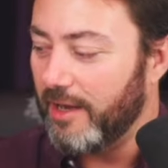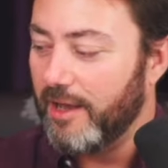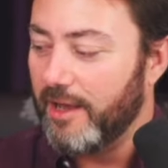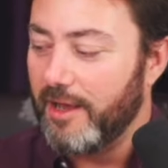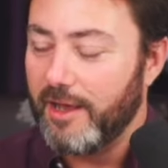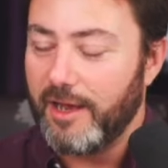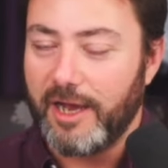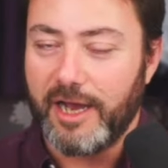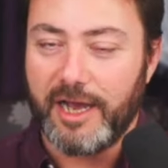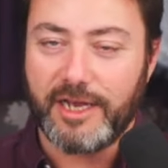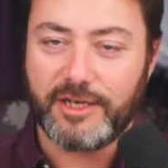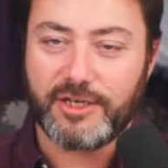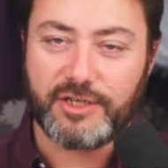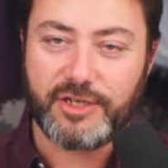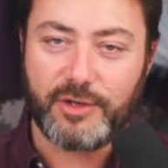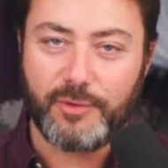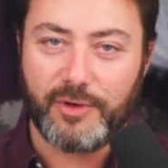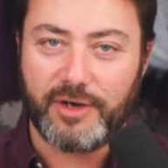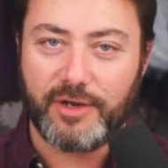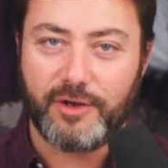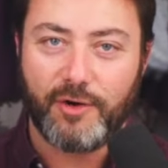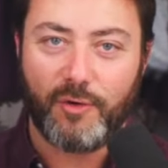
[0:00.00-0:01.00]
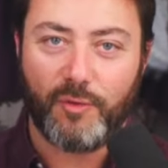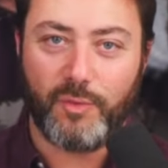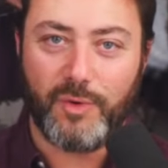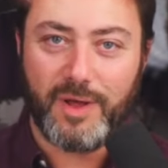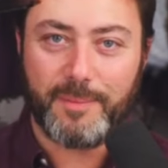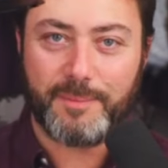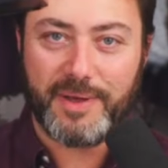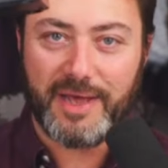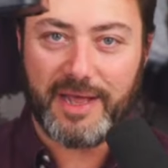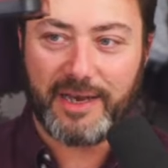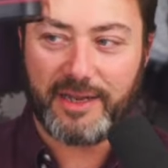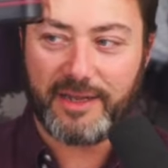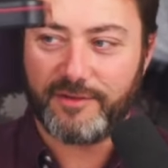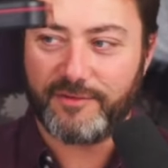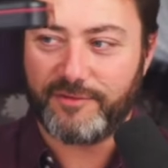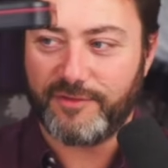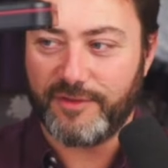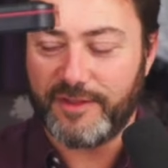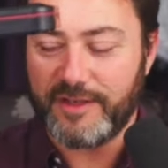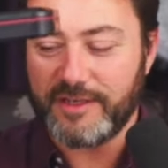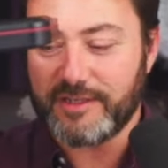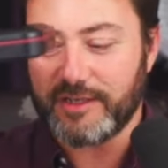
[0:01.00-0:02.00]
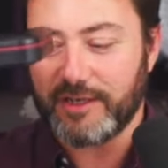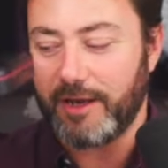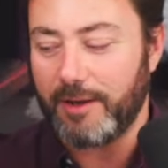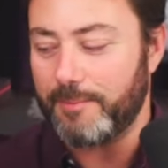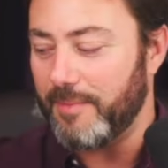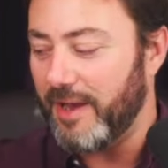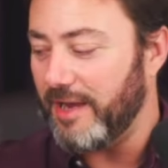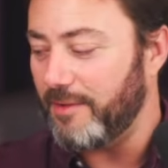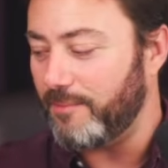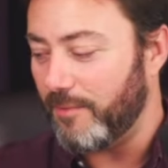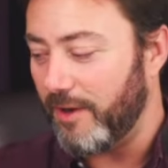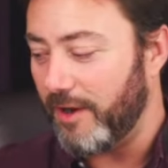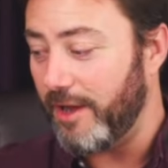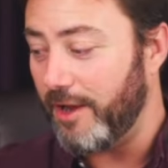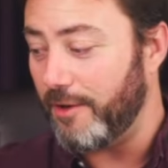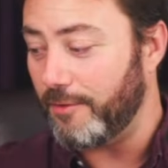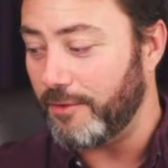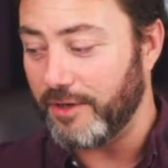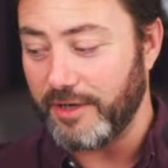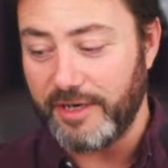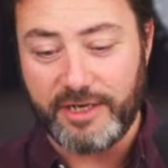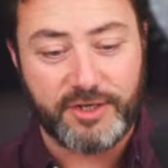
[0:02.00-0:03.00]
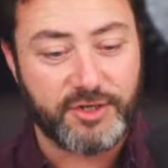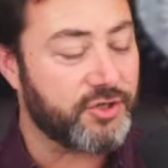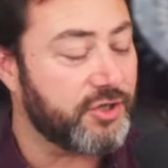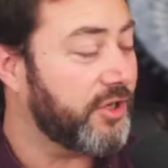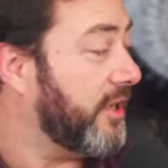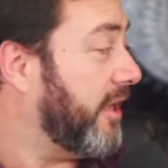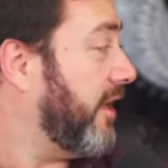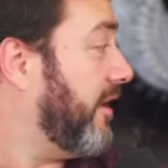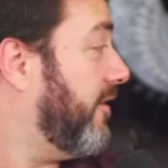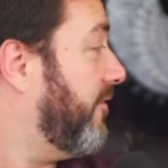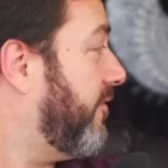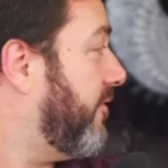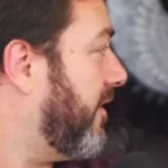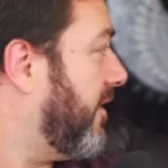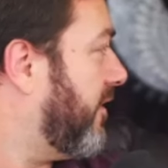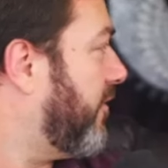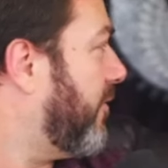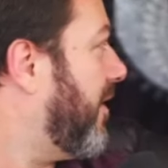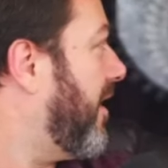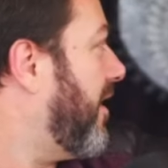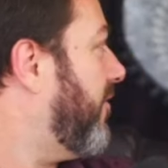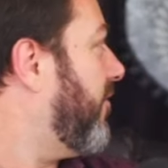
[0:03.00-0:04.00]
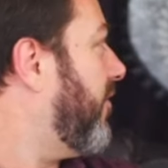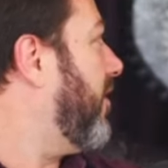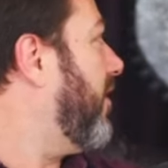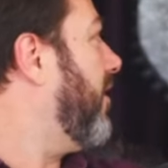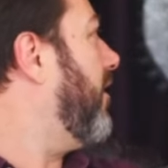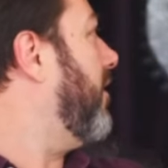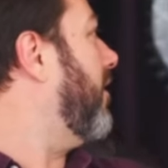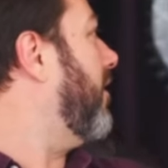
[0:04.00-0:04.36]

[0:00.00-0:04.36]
I actually went and got a wet palette for this. I made my own initially. In fact, do I have it here?